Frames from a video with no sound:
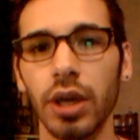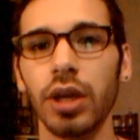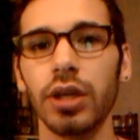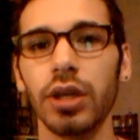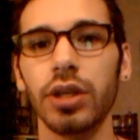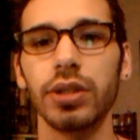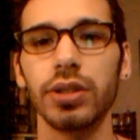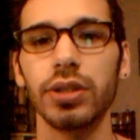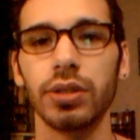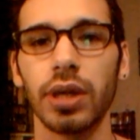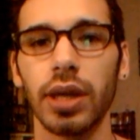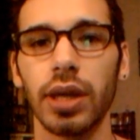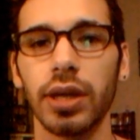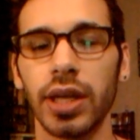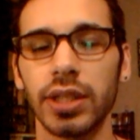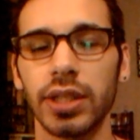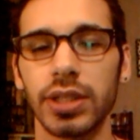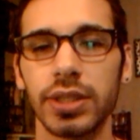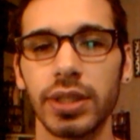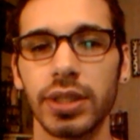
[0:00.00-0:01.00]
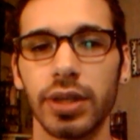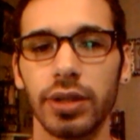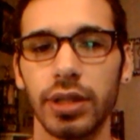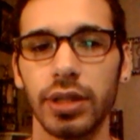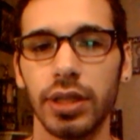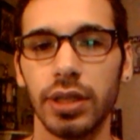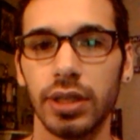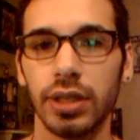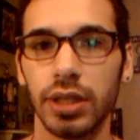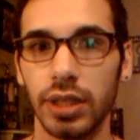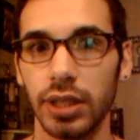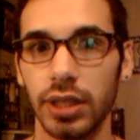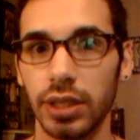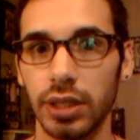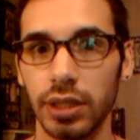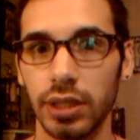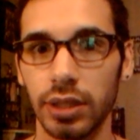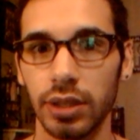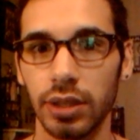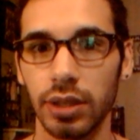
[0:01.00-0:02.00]
you do not necessarily
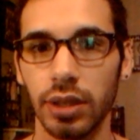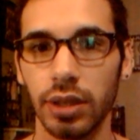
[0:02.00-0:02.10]
need